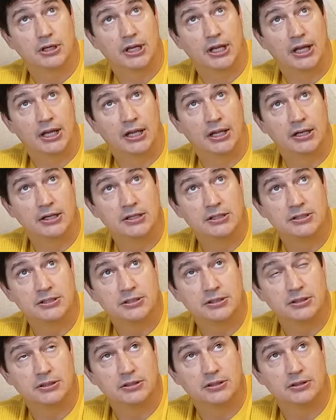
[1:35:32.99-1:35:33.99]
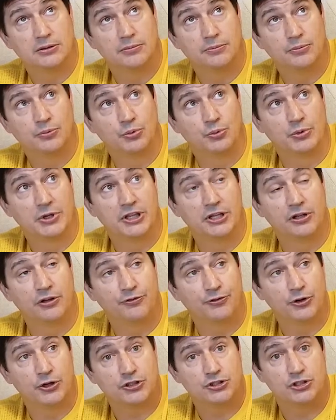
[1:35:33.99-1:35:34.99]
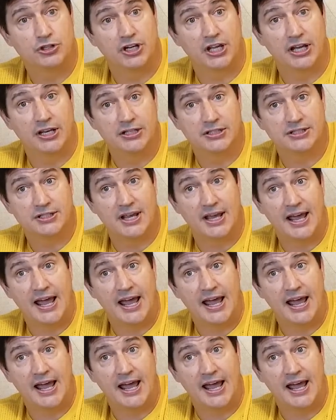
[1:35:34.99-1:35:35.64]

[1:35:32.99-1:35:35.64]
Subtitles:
And within the first 2 days,